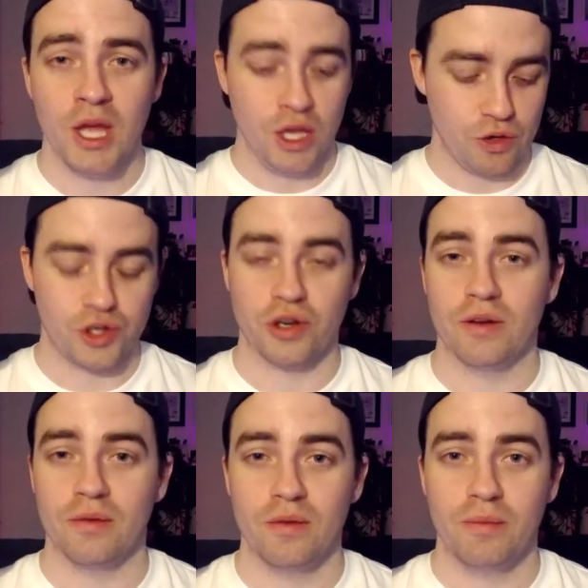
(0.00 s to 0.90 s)
You
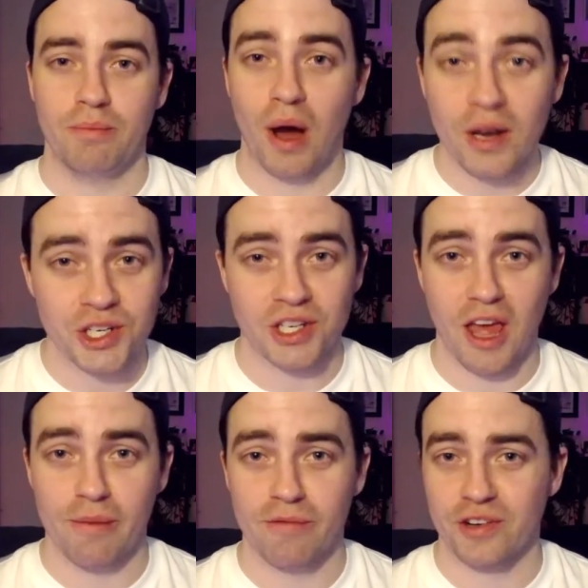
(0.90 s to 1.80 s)
shouldn't punish
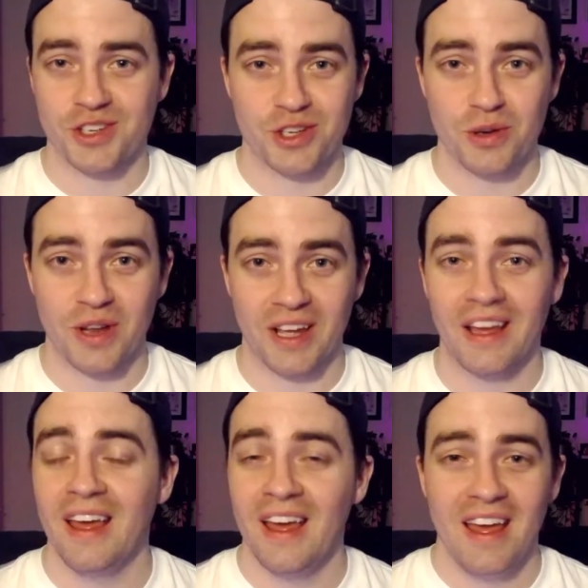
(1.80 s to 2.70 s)
them for scooting,